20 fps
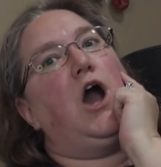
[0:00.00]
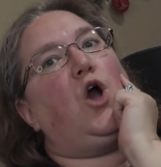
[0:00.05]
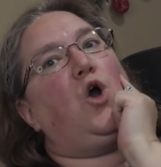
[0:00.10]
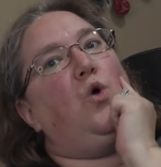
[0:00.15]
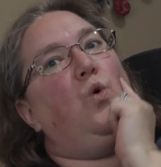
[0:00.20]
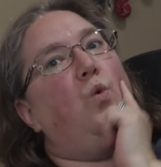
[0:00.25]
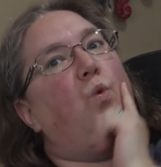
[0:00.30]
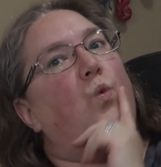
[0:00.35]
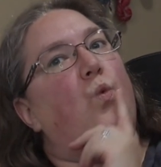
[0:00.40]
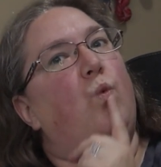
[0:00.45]

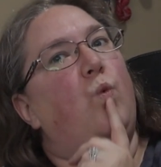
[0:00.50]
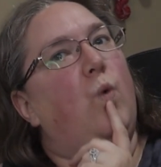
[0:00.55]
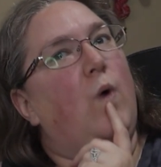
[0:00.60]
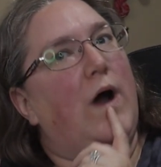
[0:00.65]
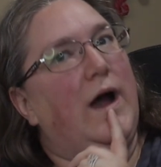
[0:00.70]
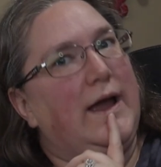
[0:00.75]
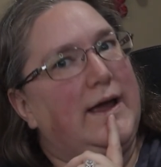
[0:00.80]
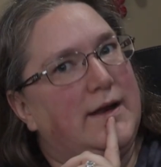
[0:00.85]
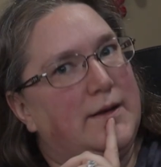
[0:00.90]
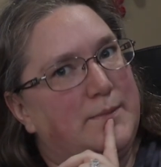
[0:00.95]

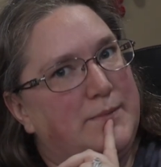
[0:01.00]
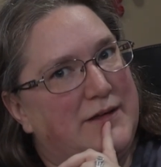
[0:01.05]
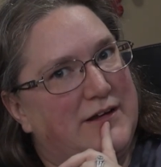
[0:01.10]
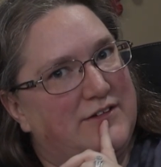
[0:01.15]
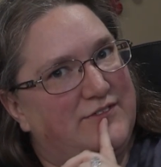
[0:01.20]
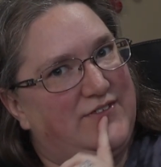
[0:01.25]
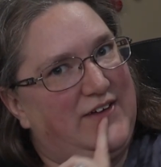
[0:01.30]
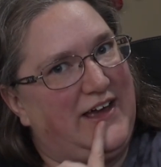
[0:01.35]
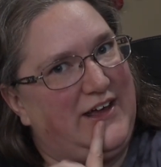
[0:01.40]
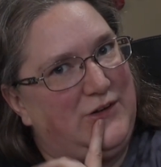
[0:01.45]
quite a bit
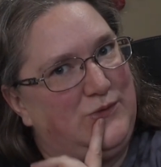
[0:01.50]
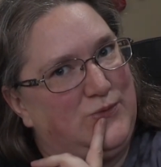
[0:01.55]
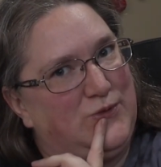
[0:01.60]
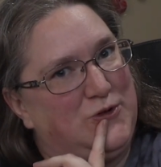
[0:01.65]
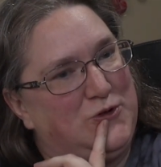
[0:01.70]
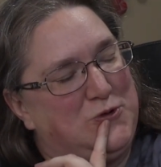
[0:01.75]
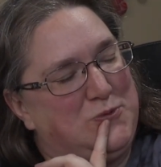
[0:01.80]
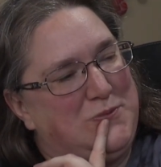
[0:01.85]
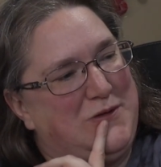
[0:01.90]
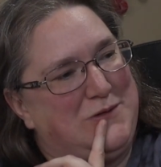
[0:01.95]
of
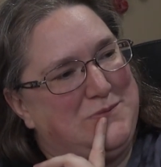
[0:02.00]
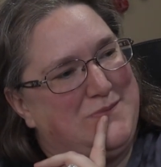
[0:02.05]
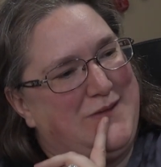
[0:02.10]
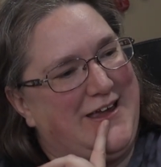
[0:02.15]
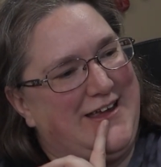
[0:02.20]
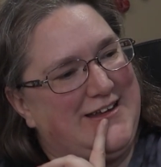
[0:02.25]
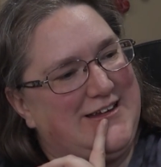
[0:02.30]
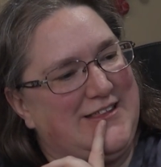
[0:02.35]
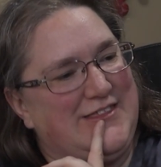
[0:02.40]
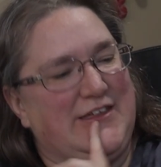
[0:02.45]
headroom
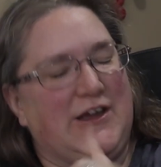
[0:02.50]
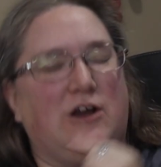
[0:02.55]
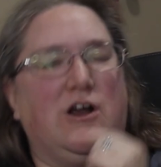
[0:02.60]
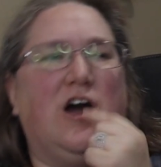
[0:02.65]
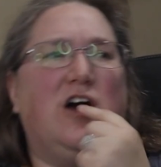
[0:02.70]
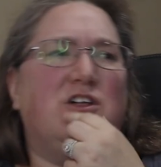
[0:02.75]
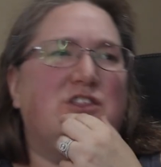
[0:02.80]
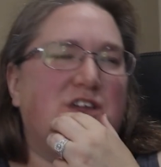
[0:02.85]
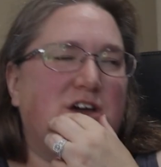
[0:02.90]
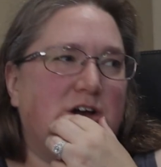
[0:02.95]
made in there.
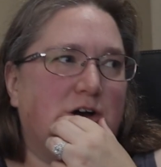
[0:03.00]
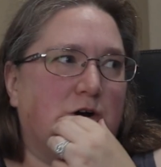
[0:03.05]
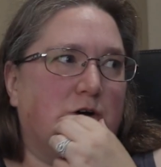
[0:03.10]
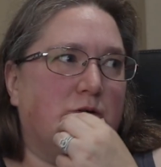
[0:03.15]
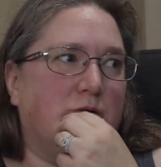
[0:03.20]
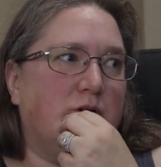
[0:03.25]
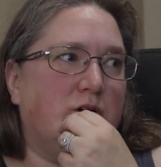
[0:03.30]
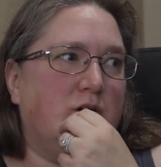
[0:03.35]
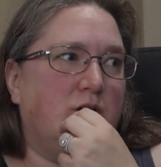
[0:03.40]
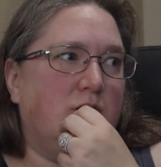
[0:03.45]

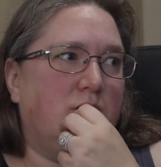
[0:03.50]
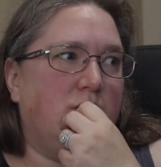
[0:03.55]
Although,